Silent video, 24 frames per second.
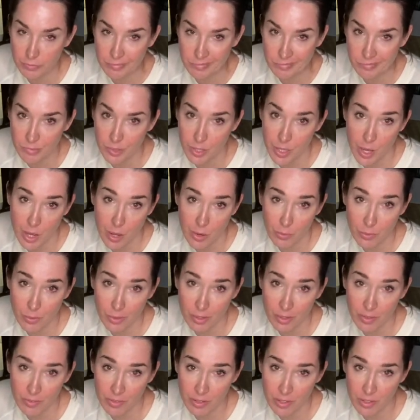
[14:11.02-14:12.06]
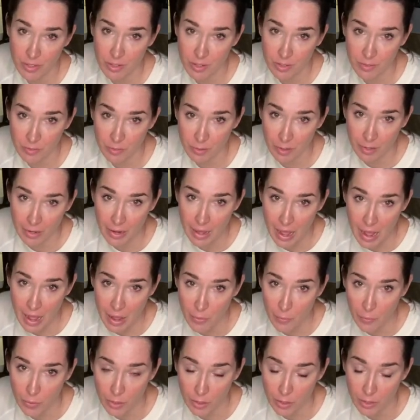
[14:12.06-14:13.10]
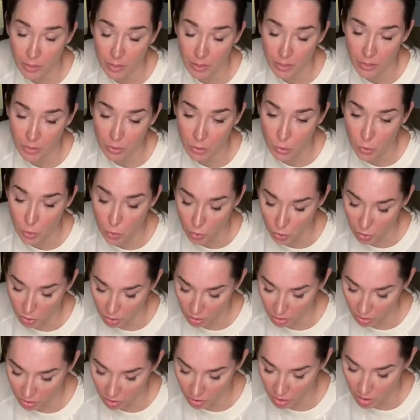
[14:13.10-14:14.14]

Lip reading: yeah, we'll leave it in there for an hour, let it cool